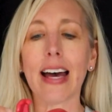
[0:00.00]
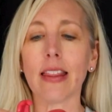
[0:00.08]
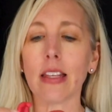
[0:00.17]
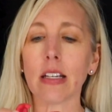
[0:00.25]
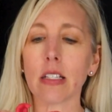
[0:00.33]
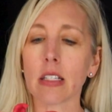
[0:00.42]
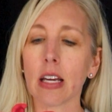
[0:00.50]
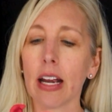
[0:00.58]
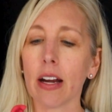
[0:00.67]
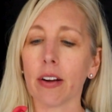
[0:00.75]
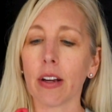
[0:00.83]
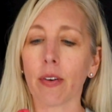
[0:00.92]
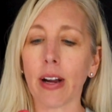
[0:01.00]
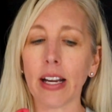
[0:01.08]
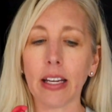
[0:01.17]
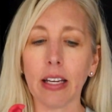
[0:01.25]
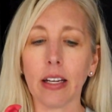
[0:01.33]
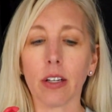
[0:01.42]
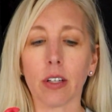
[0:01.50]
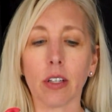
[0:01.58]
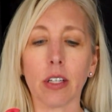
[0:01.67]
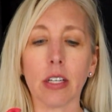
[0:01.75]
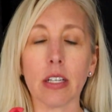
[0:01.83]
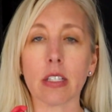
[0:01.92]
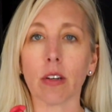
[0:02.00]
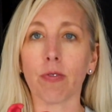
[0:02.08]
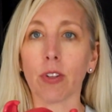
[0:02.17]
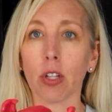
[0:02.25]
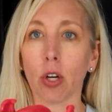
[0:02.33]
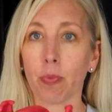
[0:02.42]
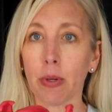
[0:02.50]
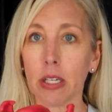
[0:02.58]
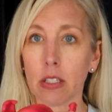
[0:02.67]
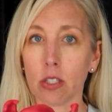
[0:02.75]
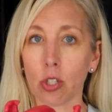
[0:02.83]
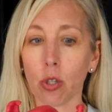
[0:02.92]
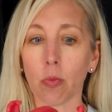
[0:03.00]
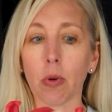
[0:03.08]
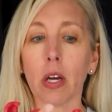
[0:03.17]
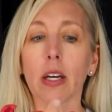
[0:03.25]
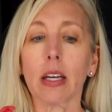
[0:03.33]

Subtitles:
and this area right here is the fallopian tube